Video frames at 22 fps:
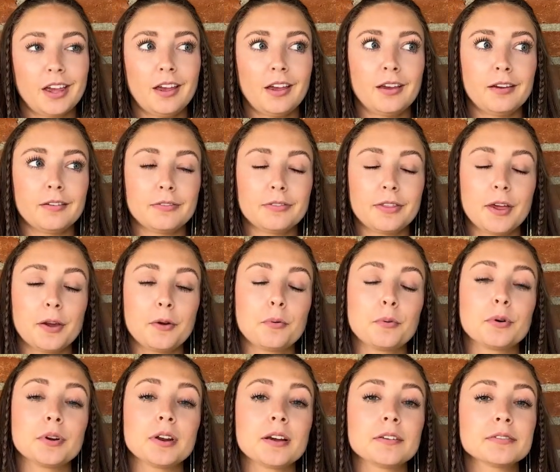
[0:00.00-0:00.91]
If they
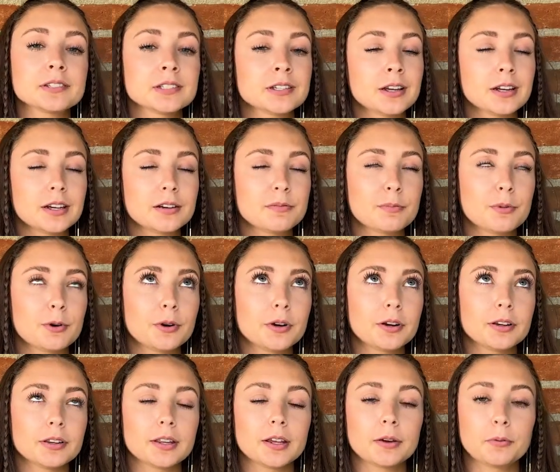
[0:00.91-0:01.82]
would have studied
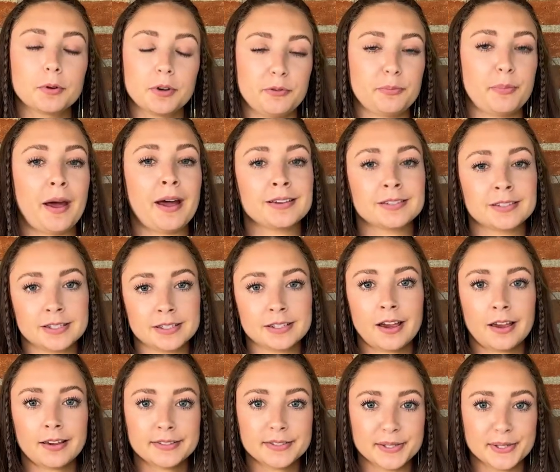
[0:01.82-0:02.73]
more, they would have passed the
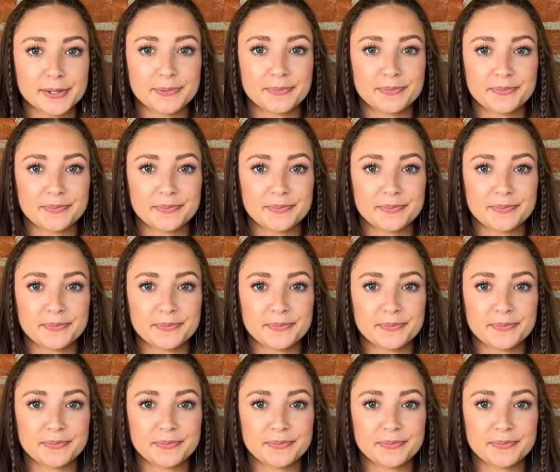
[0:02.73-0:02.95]
test.